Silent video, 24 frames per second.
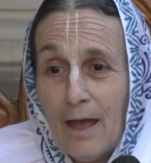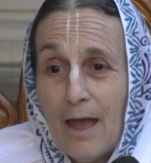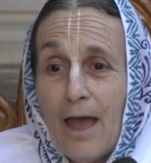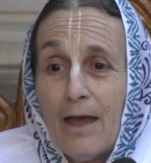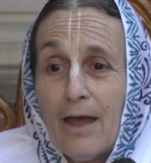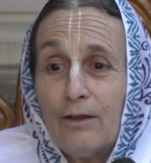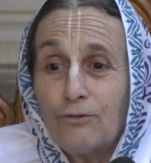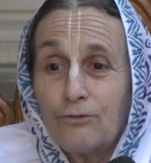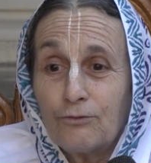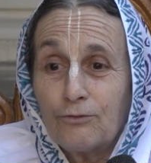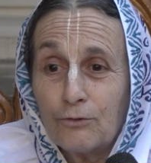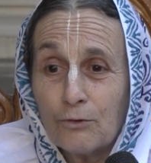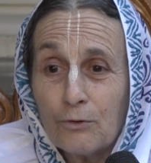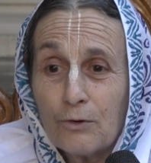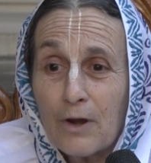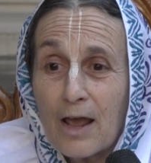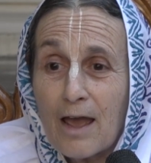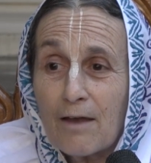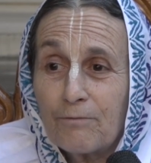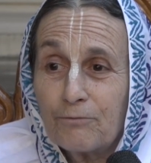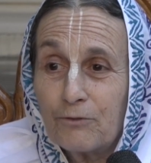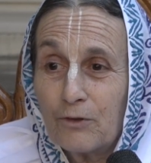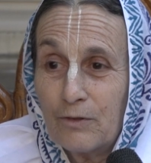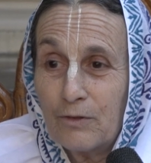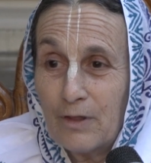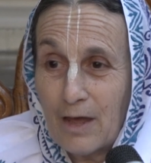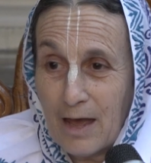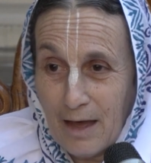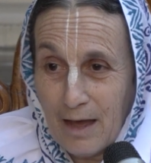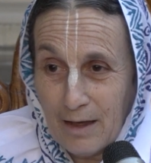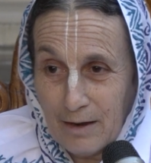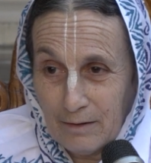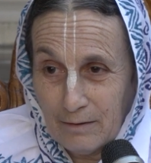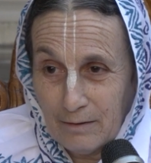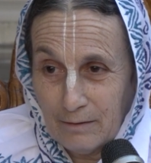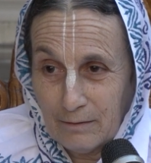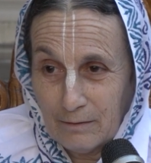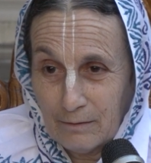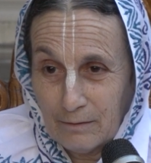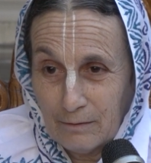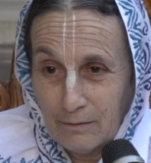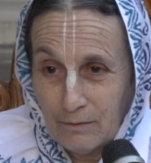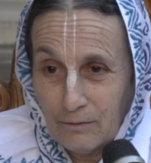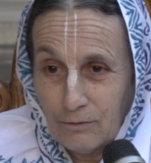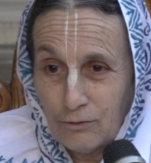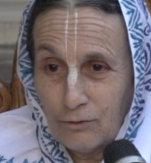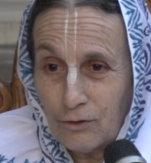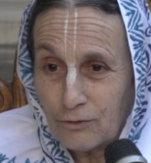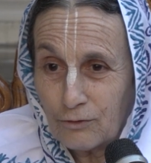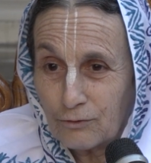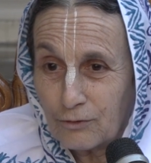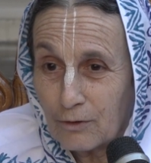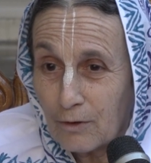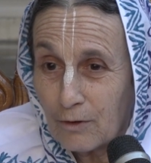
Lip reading: And soon after that, just